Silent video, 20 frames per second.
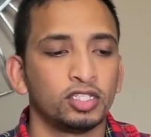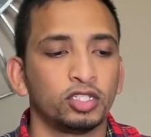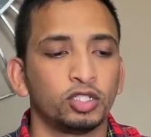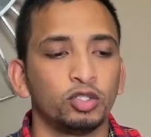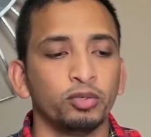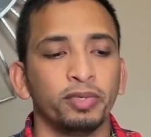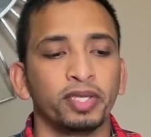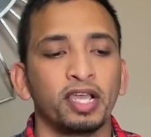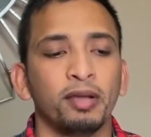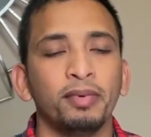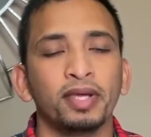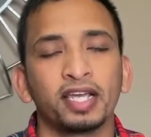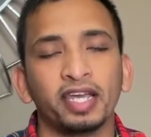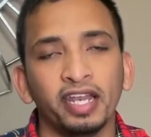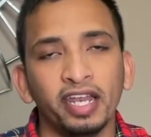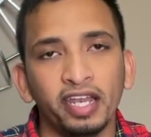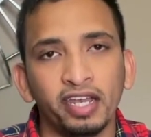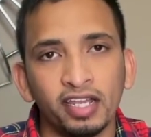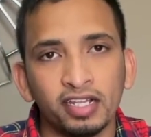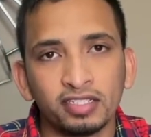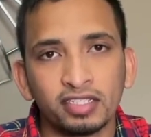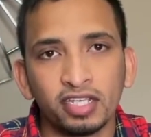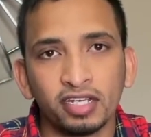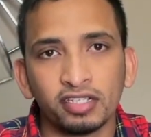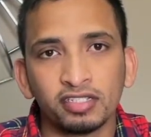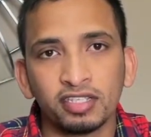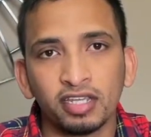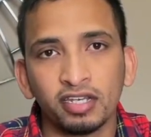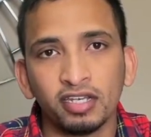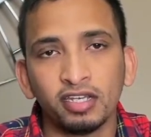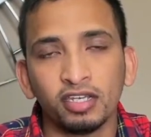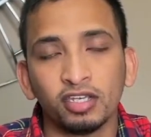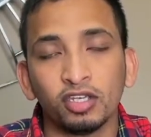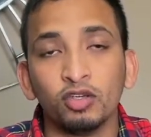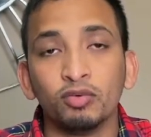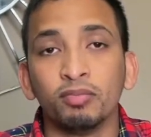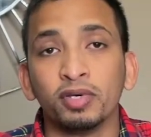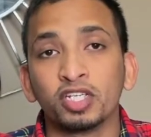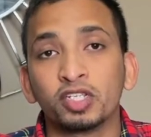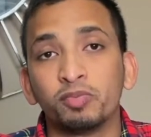To become a Canadian citizen, you
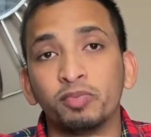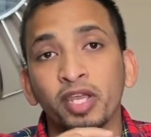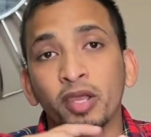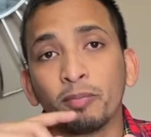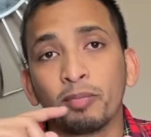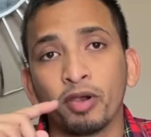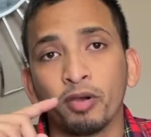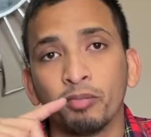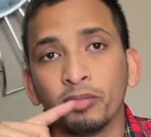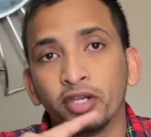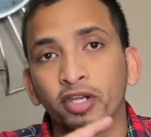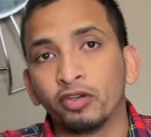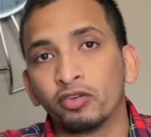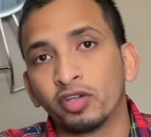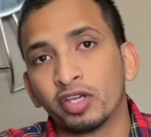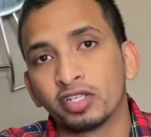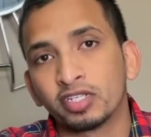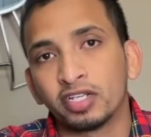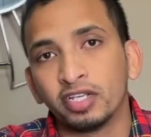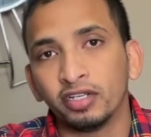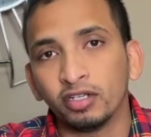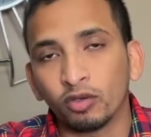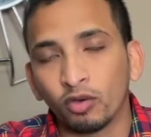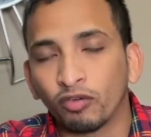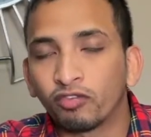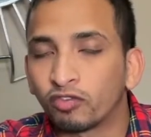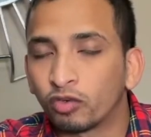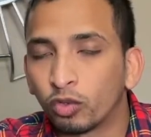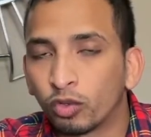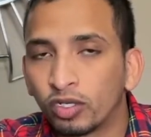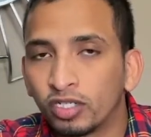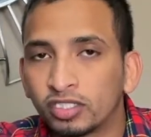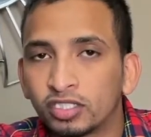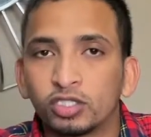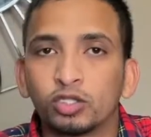must be a permanent resident, of course.